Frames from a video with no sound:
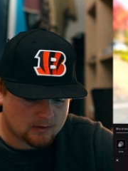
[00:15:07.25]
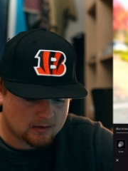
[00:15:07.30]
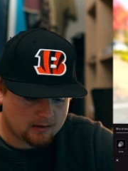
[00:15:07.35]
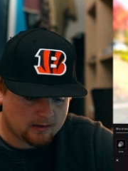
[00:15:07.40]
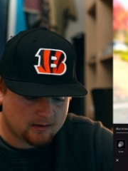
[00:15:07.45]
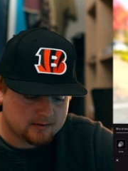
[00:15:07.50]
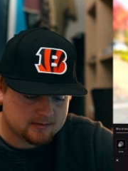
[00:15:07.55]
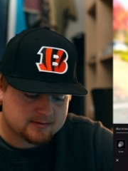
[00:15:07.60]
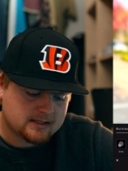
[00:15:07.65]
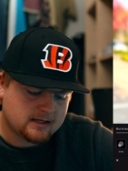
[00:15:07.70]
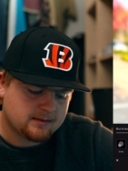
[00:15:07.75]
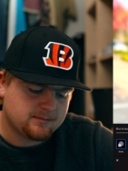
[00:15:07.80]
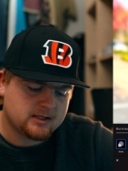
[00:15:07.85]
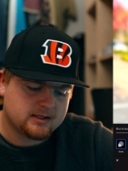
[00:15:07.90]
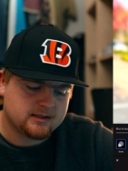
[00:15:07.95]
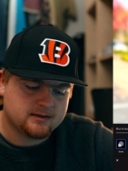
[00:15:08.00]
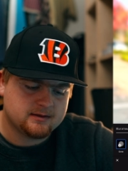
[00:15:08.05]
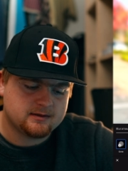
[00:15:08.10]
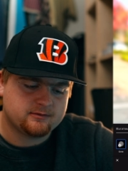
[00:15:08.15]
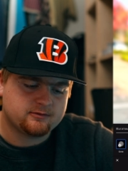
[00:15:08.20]
Alright, it's not
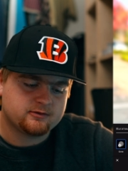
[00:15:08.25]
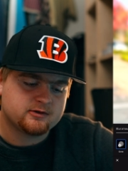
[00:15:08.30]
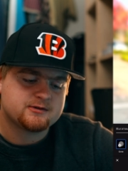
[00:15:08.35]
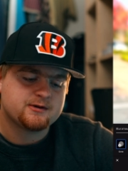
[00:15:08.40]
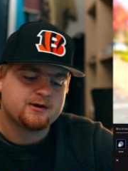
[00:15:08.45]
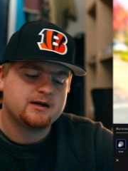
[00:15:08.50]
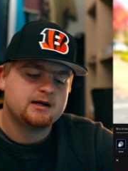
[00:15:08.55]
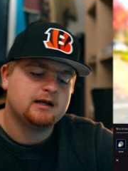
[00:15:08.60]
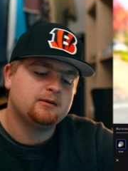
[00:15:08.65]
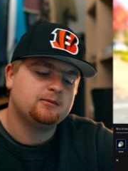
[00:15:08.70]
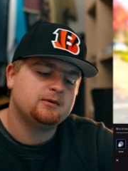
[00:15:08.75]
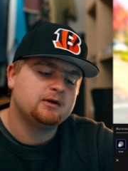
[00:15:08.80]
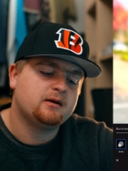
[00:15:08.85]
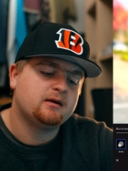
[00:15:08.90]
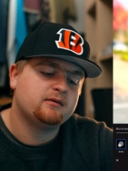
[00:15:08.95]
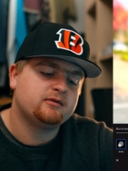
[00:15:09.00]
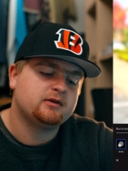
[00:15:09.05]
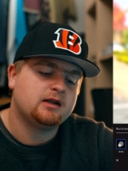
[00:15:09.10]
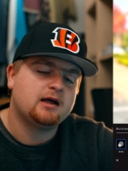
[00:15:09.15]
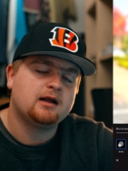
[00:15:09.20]
making a difference right now. We
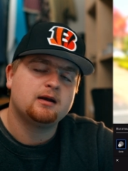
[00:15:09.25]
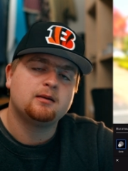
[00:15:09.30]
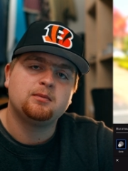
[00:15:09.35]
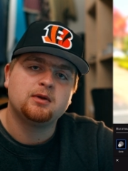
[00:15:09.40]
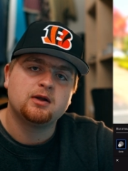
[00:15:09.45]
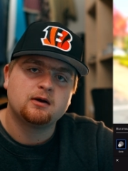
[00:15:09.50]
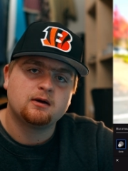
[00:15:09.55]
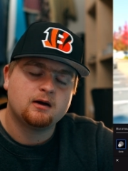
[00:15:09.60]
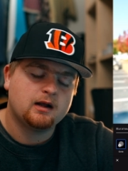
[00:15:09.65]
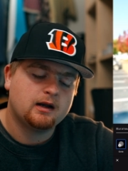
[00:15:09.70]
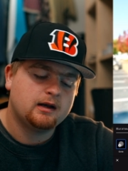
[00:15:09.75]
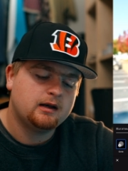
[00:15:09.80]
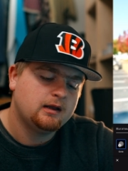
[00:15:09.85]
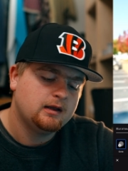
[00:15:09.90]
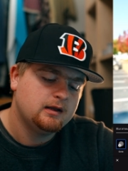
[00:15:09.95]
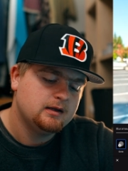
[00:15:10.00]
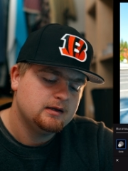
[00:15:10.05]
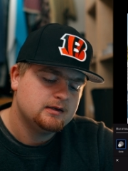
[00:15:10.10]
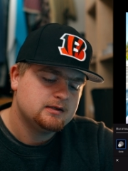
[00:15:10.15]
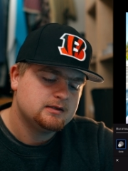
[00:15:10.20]
don't have a lot of blur on
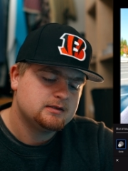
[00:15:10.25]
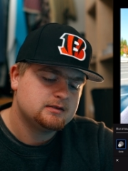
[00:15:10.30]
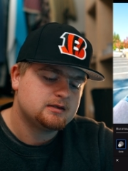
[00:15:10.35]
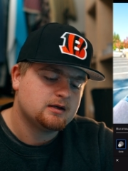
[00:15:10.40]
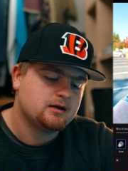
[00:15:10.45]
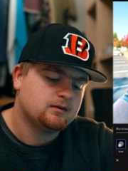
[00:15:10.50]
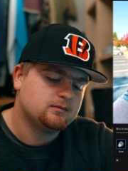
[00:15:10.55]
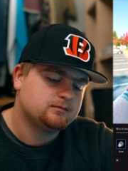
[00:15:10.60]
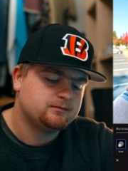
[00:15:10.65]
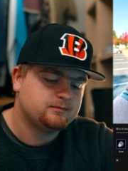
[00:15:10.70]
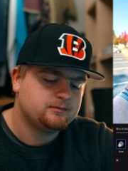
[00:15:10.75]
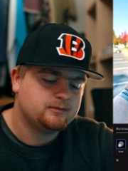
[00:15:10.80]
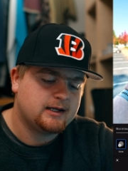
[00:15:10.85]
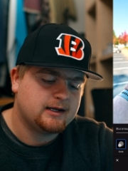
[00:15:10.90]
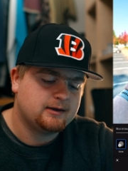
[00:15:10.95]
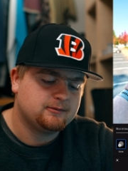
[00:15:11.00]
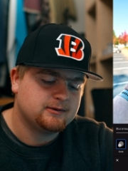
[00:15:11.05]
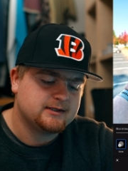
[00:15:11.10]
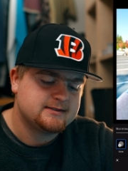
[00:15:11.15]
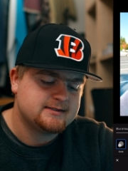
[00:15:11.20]
so
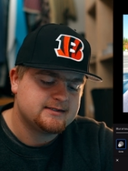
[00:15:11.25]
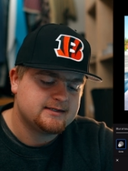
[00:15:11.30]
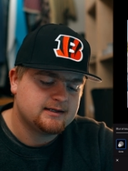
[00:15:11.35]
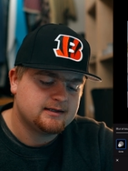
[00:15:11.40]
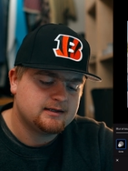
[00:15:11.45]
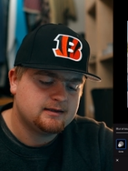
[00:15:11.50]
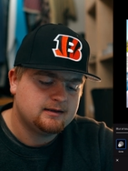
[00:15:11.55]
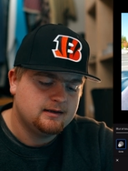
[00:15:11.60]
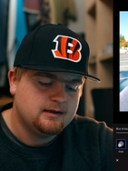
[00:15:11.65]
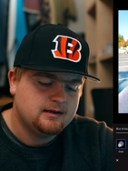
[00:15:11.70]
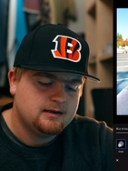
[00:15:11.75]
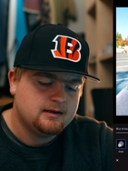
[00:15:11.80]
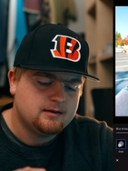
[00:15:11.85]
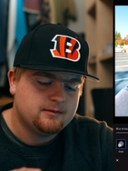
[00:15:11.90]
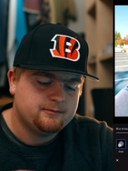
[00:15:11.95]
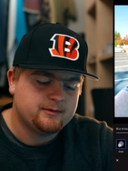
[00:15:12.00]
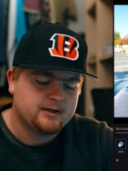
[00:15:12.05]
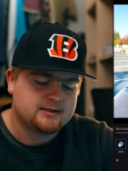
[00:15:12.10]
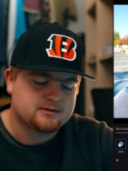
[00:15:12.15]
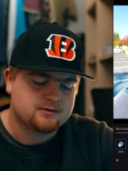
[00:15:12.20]
can't really see it.
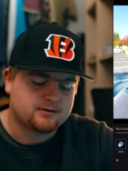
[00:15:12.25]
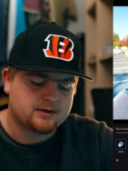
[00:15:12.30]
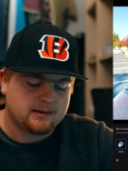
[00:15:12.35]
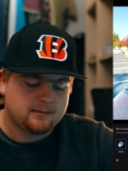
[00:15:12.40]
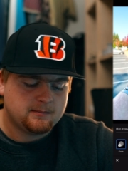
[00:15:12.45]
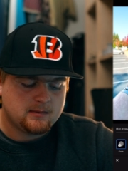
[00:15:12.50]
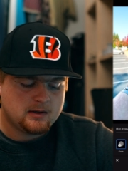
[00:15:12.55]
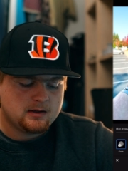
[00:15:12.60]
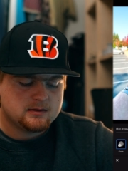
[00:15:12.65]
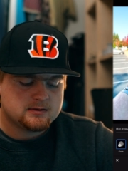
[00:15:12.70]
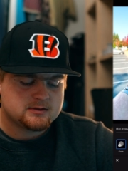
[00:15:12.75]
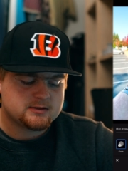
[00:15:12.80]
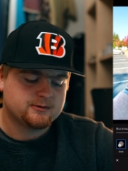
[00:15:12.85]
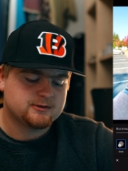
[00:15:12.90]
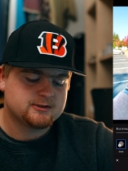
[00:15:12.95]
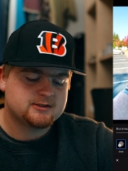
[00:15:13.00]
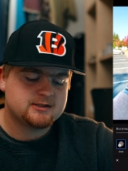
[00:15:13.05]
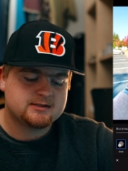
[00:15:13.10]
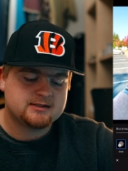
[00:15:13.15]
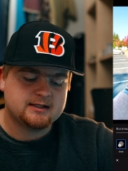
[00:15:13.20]
But that's okay. So
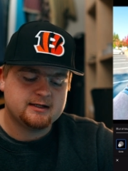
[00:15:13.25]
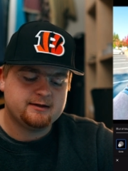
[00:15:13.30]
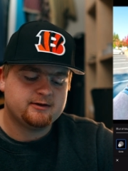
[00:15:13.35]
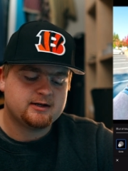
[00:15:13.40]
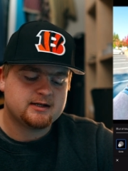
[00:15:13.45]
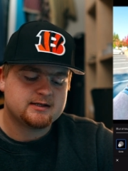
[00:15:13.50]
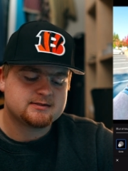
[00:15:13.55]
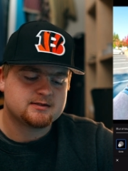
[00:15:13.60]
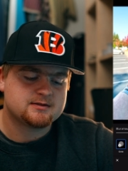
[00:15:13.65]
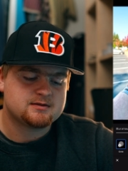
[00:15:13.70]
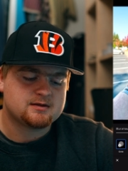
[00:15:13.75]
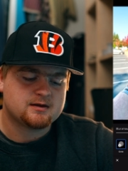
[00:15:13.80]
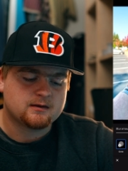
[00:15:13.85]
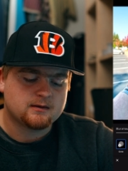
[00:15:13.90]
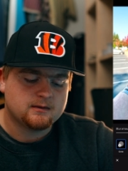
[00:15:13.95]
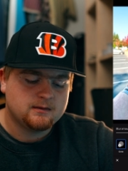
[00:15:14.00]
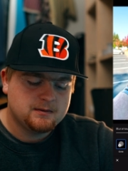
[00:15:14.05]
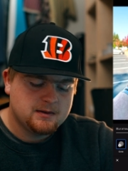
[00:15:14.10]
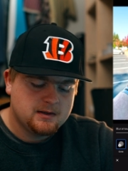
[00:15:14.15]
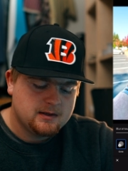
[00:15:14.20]
we'll just leave it as a
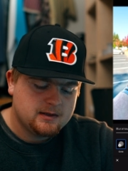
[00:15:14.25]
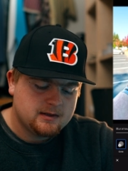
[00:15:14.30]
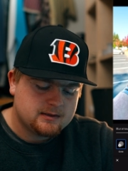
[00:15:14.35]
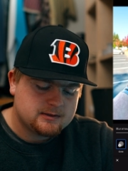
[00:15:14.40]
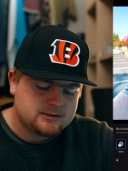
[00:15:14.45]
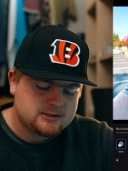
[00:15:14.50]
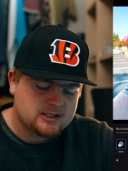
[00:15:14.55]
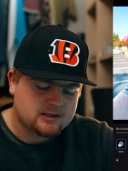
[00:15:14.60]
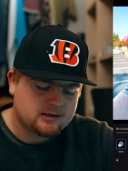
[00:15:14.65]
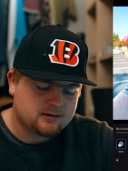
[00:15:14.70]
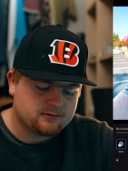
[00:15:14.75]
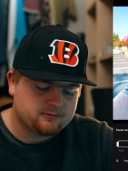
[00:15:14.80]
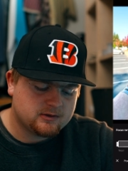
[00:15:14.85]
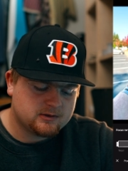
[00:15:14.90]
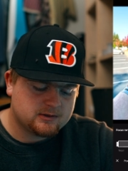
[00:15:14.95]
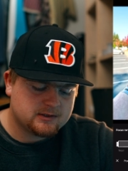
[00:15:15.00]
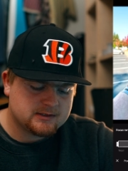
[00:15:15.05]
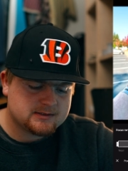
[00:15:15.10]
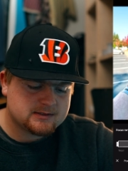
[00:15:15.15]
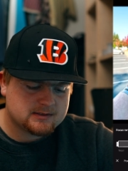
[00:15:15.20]
circle. Check our
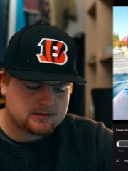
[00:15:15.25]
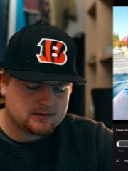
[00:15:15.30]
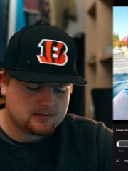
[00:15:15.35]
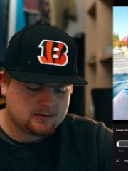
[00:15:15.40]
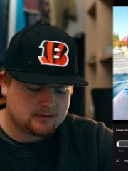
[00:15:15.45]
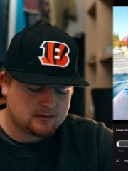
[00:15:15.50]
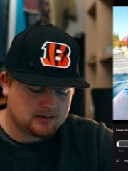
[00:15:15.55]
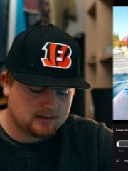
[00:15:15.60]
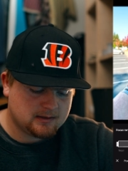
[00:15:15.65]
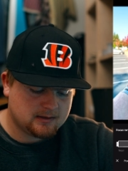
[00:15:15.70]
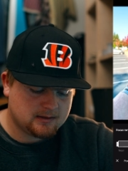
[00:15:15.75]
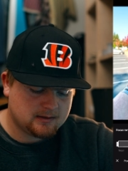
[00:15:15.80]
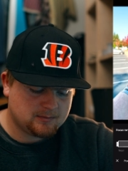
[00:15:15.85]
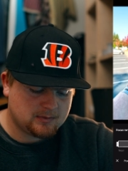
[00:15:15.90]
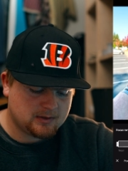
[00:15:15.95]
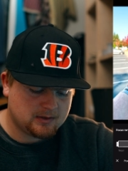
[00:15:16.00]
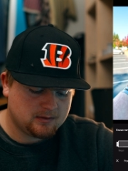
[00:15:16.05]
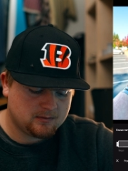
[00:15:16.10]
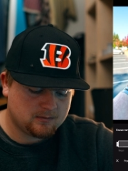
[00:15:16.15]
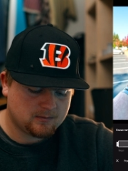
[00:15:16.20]
focus.
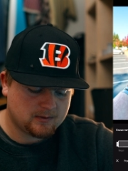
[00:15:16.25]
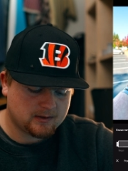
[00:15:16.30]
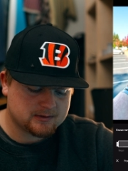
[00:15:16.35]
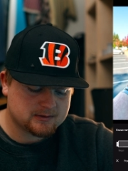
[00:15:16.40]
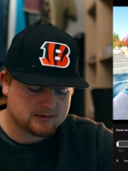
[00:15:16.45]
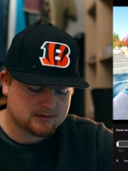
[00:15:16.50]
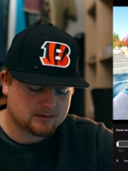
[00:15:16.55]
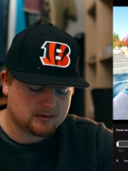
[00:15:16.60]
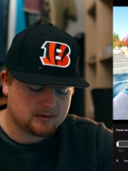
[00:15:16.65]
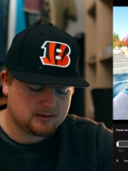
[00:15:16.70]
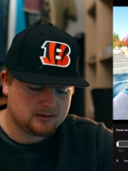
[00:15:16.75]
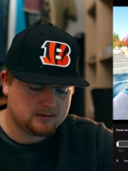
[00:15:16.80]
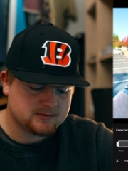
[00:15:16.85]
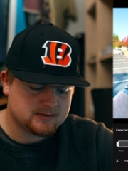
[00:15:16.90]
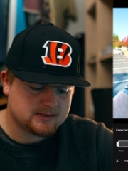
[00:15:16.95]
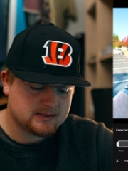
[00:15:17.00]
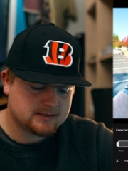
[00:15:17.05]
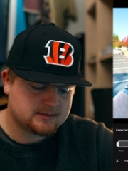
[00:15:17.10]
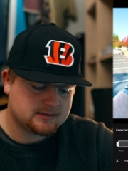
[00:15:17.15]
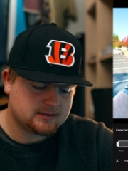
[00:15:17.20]
Um, we're actually going to
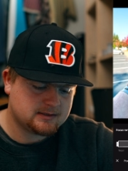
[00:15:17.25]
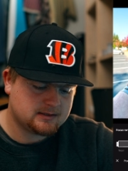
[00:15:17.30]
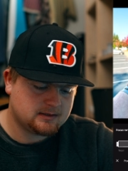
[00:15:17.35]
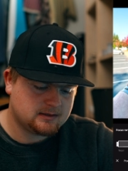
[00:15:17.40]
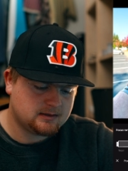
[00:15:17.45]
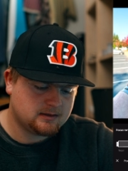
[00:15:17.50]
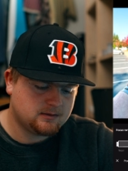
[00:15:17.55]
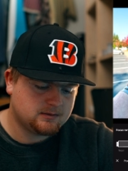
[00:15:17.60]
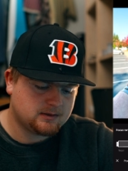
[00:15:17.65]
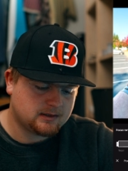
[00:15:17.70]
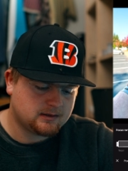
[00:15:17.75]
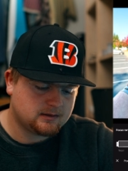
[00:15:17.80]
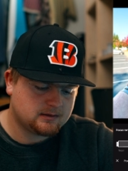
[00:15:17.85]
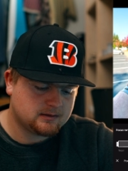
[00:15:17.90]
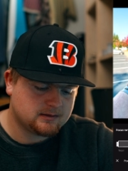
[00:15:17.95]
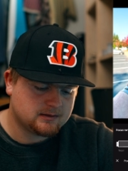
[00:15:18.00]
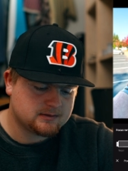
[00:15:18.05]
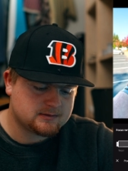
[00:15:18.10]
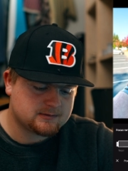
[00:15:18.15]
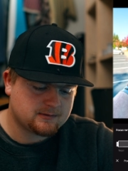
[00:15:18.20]
use this thing. Okay,
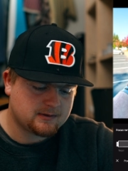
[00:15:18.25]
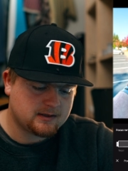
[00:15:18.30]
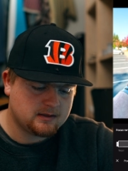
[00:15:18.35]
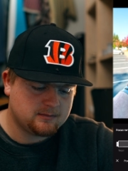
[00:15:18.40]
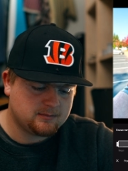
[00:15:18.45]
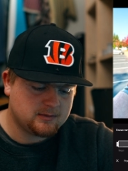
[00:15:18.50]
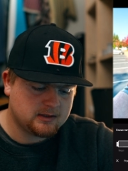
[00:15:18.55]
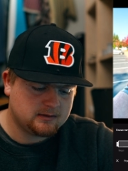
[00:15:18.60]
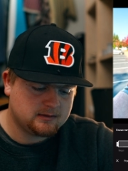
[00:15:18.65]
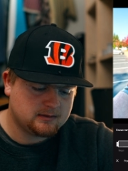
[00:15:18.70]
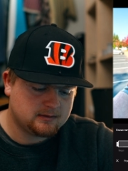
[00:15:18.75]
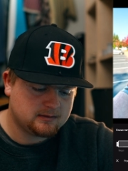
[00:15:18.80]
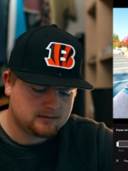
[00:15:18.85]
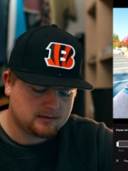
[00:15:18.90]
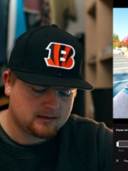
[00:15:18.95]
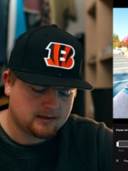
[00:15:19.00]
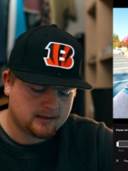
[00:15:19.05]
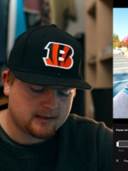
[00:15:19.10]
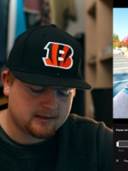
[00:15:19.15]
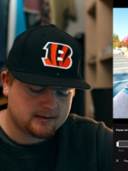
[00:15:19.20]
it's right in the middle.
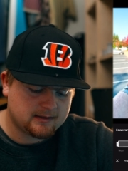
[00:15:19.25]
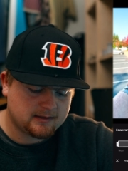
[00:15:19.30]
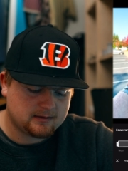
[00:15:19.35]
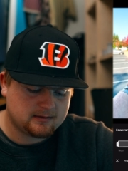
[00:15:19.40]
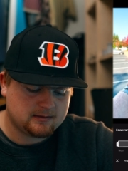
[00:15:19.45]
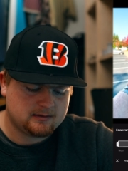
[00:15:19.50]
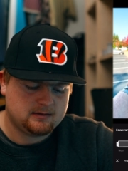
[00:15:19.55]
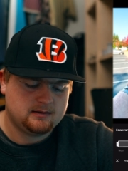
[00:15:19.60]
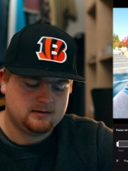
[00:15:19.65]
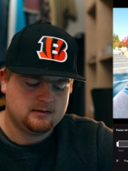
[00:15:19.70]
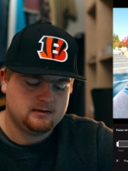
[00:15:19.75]
I like that.